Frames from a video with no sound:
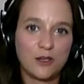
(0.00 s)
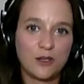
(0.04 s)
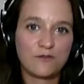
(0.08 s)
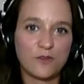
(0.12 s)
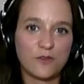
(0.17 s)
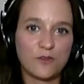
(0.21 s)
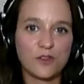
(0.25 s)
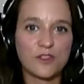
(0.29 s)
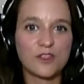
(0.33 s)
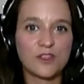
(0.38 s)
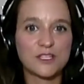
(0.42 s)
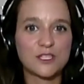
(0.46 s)

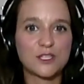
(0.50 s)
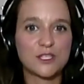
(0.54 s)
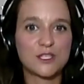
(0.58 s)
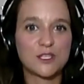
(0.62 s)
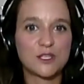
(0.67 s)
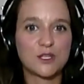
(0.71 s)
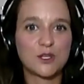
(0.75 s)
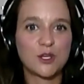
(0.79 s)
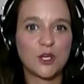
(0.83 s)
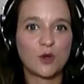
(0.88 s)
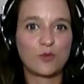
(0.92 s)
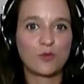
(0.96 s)
for
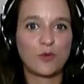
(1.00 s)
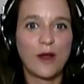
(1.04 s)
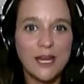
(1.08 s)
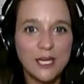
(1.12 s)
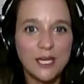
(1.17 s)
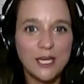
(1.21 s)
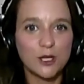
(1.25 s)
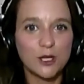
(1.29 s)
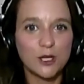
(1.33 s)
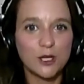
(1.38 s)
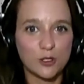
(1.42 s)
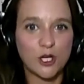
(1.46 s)
this
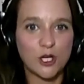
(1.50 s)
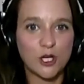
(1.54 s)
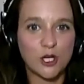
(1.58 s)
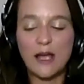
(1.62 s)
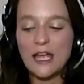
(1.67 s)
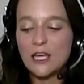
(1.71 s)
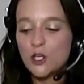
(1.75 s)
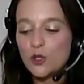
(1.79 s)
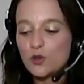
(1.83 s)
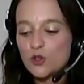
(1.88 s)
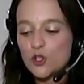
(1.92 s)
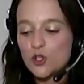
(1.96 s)
radio show,
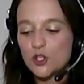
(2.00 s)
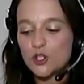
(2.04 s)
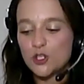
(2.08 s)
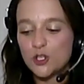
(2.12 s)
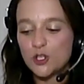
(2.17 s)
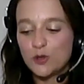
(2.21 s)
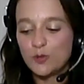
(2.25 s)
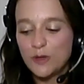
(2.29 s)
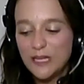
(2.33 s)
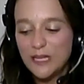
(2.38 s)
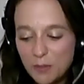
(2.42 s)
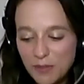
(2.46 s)
and you
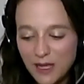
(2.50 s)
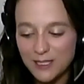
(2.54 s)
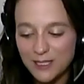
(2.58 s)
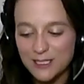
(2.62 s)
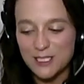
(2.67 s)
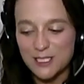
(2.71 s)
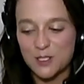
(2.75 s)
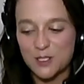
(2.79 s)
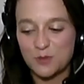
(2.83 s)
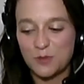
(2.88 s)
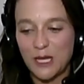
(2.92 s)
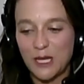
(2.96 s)
emailed
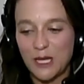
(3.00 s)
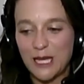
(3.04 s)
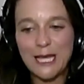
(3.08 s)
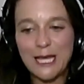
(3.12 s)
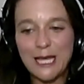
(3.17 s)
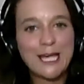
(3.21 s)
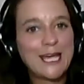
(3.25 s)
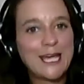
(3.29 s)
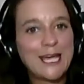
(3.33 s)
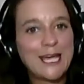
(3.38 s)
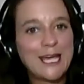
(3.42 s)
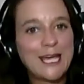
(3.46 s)
it to me,
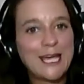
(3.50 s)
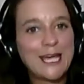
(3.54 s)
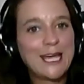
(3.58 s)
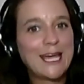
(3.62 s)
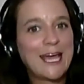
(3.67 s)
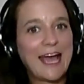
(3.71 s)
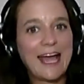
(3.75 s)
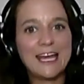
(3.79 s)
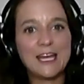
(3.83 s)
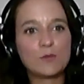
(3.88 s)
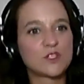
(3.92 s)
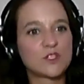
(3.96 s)

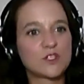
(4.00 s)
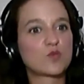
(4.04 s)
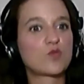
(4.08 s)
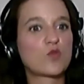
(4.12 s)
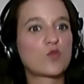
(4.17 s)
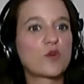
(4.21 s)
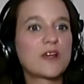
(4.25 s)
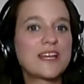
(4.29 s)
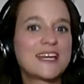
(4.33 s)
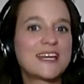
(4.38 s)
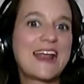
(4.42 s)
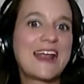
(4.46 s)
and it was
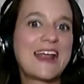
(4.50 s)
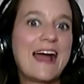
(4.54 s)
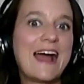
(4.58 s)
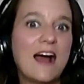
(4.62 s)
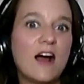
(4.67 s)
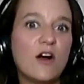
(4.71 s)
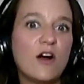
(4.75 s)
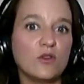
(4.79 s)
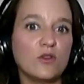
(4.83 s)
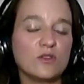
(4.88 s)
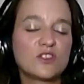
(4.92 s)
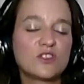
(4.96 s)
written
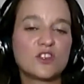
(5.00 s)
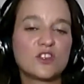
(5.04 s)
out.